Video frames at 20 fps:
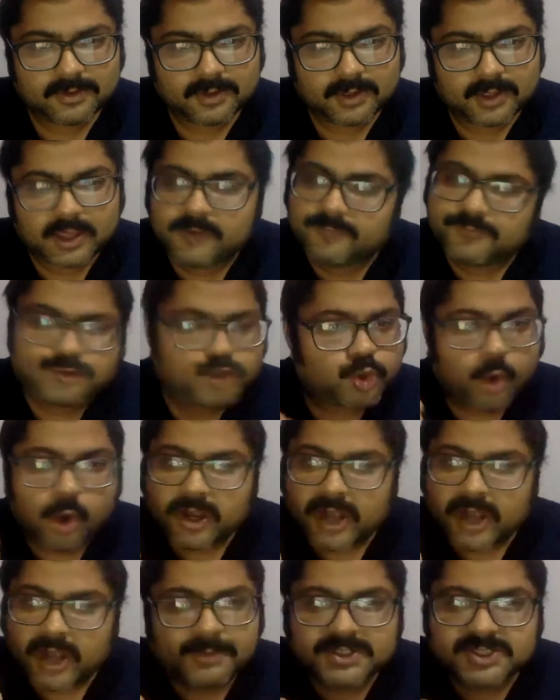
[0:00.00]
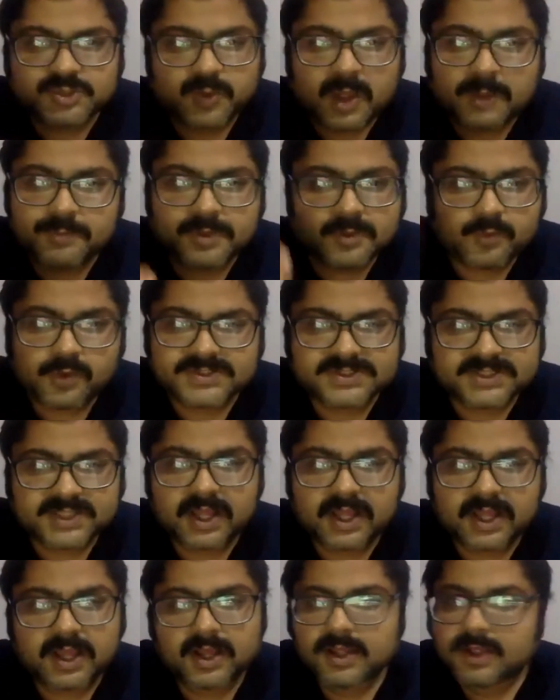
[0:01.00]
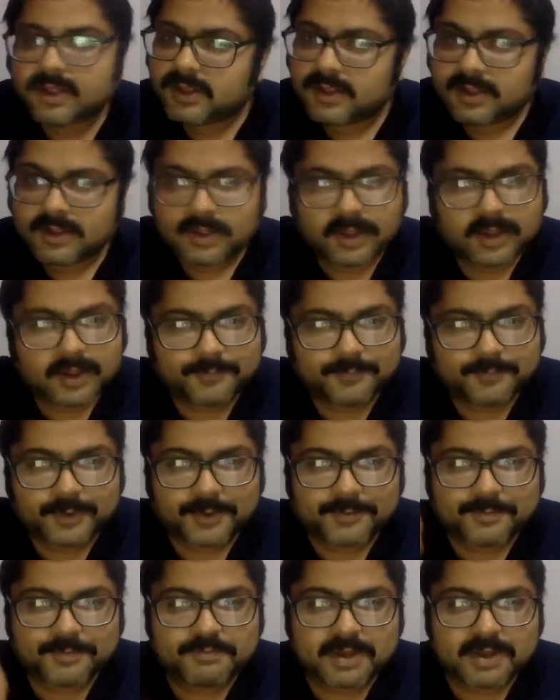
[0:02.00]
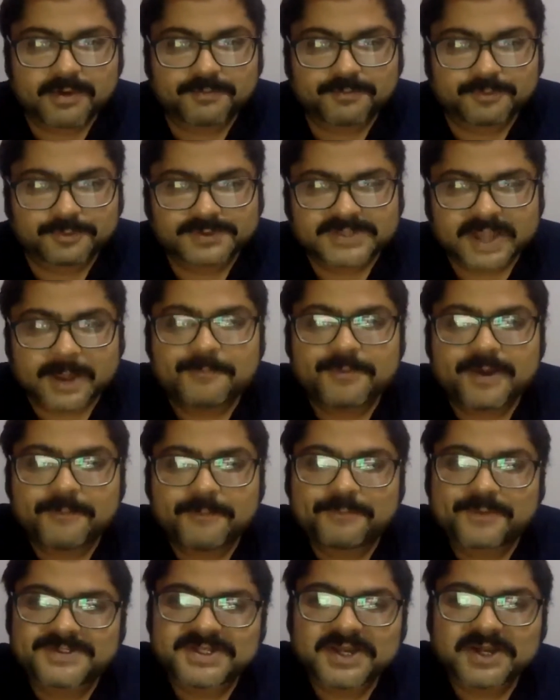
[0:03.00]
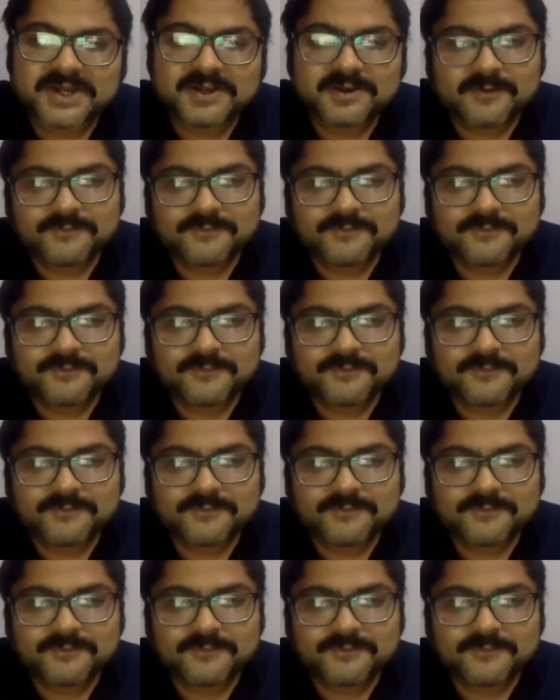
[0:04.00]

If Cho Ramaswamy was the uh, uh, some representative of